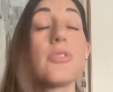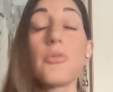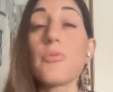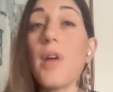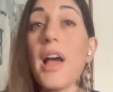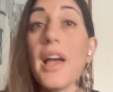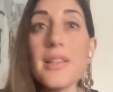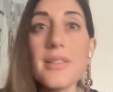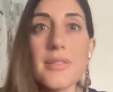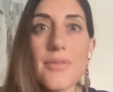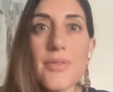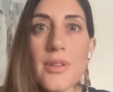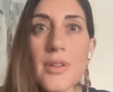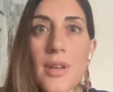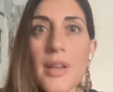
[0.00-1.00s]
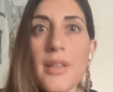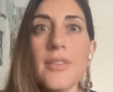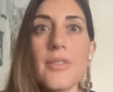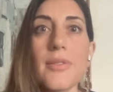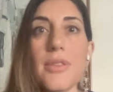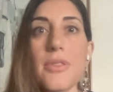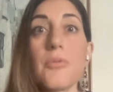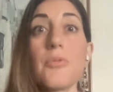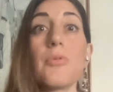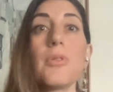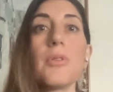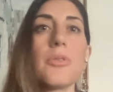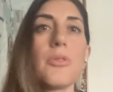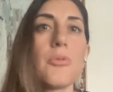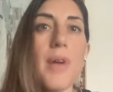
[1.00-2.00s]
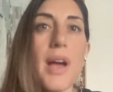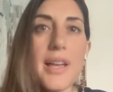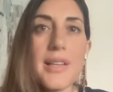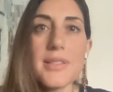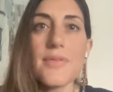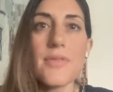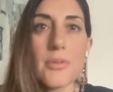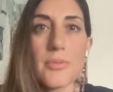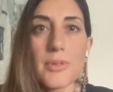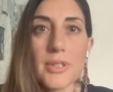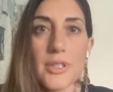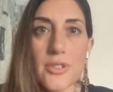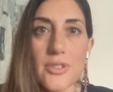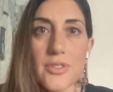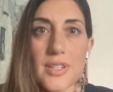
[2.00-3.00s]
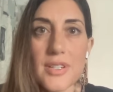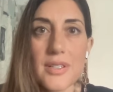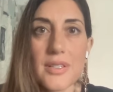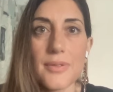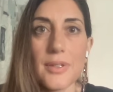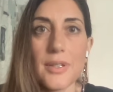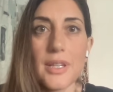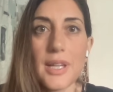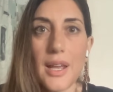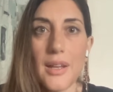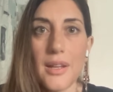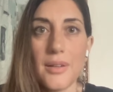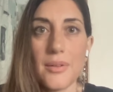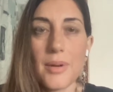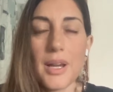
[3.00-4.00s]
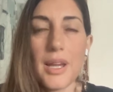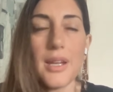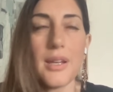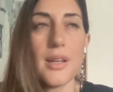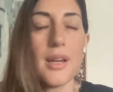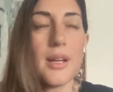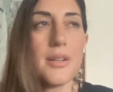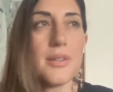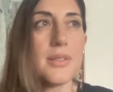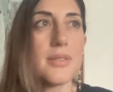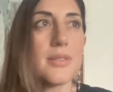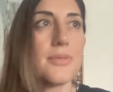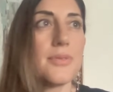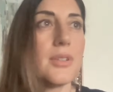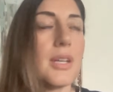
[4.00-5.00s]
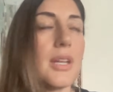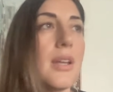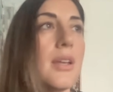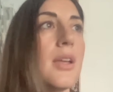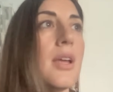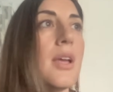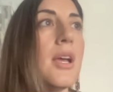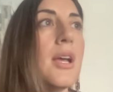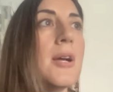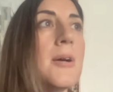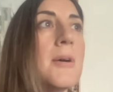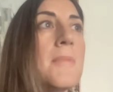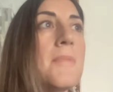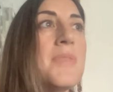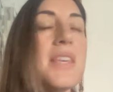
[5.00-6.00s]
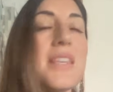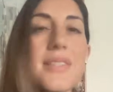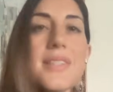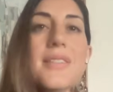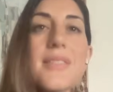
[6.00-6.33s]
rise of the nuns, right? The rise of the religiously disaffiliated, right? Disaffiliated. This is